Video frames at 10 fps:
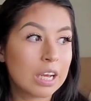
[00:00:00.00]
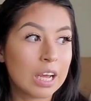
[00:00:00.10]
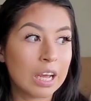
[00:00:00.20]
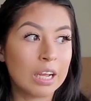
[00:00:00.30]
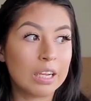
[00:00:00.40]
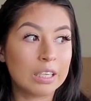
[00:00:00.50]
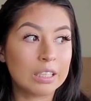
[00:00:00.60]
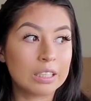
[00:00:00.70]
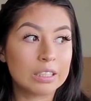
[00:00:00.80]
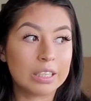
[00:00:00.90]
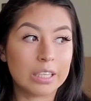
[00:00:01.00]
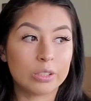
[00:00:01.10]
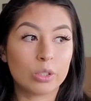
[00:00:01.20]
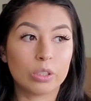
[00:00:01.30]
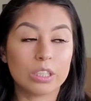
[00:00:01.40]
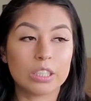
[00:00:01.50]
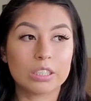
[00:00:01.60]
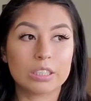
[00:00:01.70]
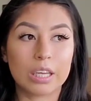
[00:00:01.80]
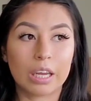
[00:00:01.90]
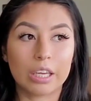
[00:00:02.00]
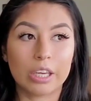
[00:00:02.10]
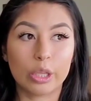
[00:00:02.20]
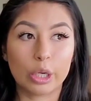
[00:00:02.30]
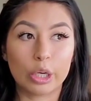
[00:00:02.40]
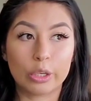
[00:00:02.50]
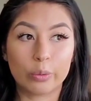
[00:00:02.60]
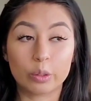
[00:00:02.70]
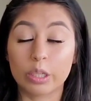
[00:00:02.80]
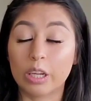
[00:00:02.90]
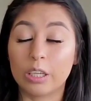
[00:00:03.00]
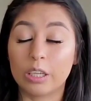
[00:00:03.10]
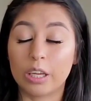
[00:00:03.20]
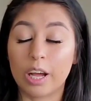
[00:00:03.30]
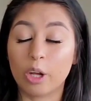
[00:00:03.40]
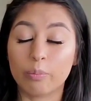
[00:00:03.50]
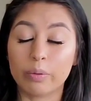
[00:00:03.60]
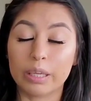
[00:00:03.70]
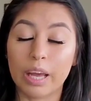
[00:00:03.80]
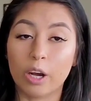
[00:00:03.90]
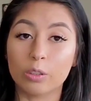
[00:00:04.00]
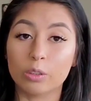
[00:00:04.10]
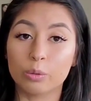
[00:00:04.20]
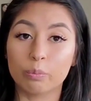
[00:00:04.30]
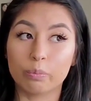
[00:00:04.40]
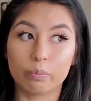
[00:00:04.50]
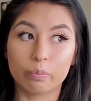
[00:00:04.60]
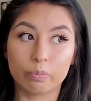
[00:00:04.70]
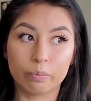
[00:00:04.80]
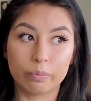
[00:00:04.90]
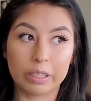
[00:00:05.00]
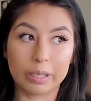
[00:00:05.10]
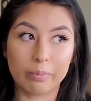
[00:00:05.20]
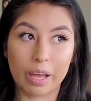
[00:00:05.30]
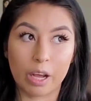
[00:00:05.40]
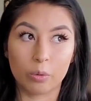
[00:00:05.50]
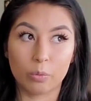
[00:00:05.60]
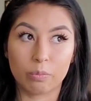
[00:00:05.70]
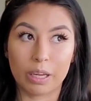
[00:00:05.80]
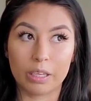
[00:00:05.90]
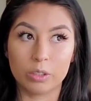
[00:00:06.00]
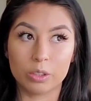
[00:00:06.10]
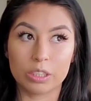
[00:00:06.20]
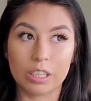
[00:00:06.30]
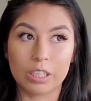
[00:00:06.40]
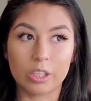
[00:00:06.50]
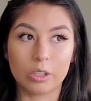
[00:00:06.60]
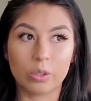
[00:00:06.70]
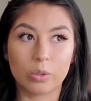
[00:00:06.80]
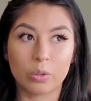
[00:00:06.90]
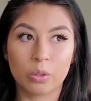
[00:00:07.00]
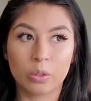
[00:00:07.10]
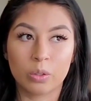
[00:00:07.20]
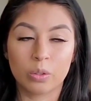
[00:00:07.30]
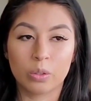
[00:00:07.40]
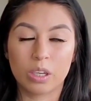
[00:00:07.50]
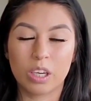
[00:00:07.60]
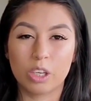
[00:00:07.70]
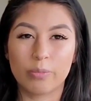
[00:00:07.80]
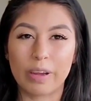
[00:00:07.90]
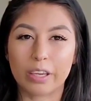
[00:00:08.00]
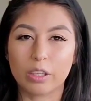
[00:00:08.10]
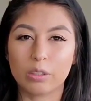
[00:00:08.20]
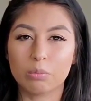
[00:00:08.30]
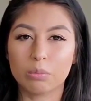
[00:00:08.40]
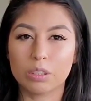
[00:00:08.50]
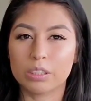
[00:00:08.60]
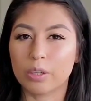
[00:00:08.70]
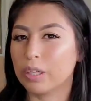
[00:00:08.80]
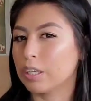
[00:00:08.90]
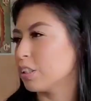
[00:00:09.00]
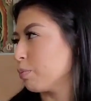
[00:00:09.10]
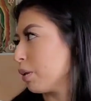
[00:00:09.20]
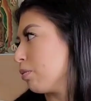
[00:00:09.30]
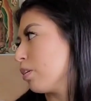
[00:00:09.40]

And they told us that either they were going to help me out to bring him out by using a little vacuum. Is that what it is, babe?